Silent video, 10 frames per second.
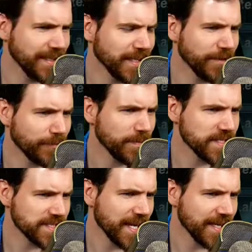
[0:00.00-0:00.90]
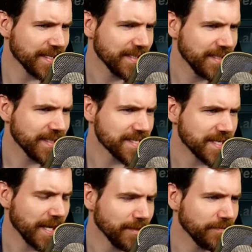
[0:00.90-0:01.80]
A gift from the sky,
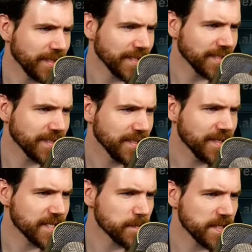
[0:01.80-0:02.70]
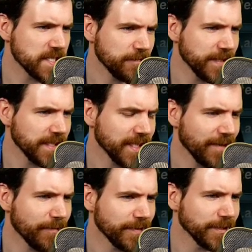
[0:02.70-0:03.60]
scale of light splits the feet of
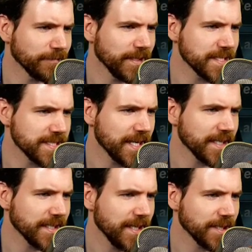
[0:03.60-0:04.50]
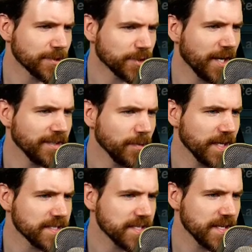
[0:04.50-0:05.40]
a veiled fall's sight. Your trial
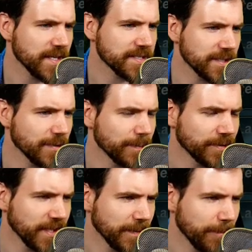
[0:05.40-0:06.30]
awaits, it's glowing bright.